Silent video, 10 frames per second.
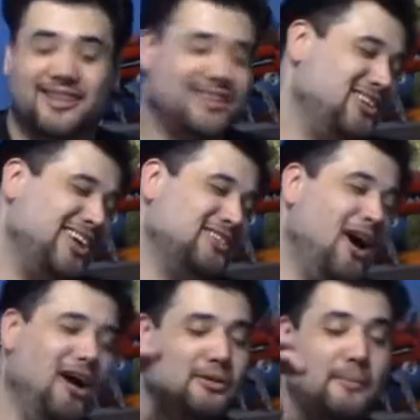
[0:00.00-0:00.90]
that she gets
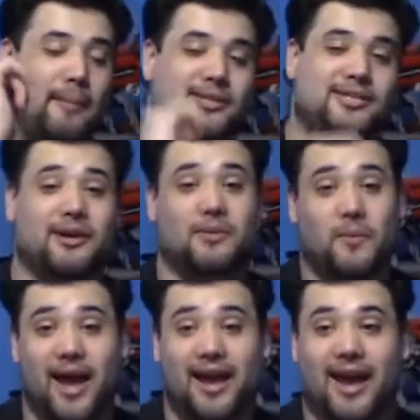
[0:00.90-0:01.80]
all her memories taken
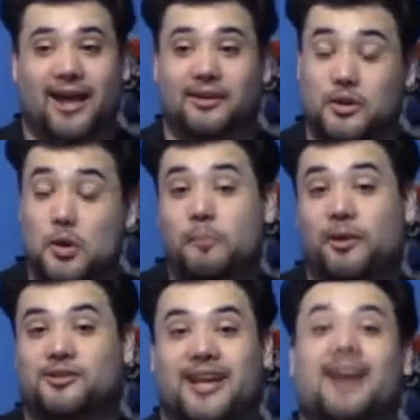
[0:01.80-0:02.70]
away and a new
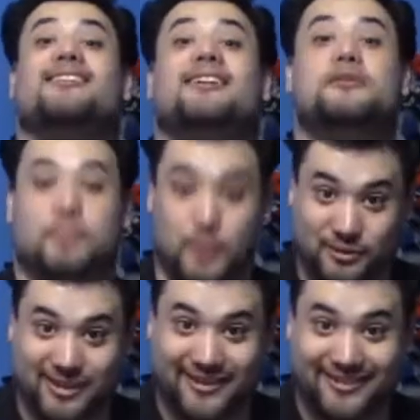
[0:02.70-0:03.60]
personality to boot.